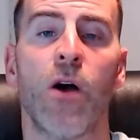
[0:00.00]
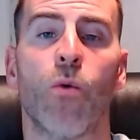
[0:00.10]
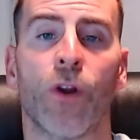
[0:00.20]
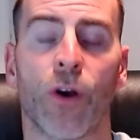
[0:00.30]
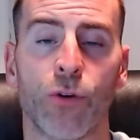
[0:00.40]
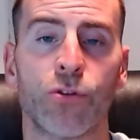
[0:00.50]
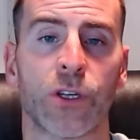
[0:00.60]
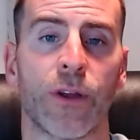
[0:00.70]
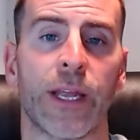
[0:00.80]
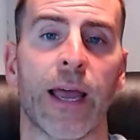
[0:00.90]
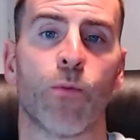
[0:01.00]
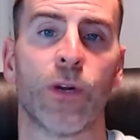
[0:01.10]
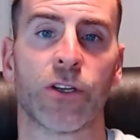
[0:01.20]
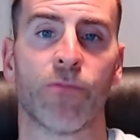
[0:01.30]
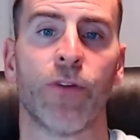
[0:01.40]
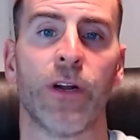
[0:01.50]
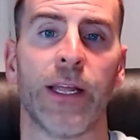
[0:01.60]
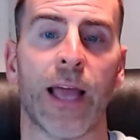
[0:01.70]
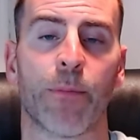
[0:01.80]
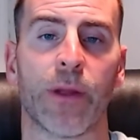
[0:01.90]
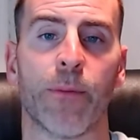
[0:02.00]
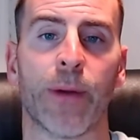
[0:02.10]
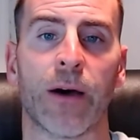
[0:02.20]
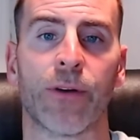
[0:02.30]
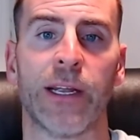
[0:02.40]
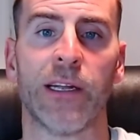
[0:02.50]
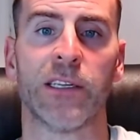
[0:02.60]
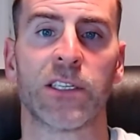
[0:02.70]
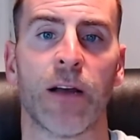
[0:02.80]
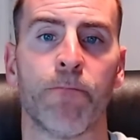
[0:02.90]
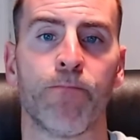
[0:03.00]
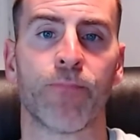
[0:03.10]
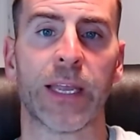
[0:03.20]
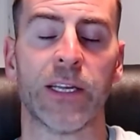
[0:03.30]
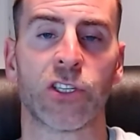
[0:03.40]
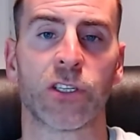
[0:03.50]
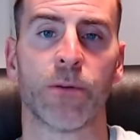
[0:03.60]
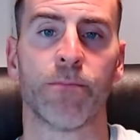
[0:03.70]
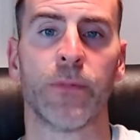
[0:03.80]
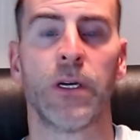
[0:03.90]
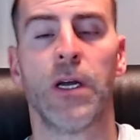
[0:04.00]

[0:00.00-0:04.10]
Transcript: What I also get, which I'm really happy about, is some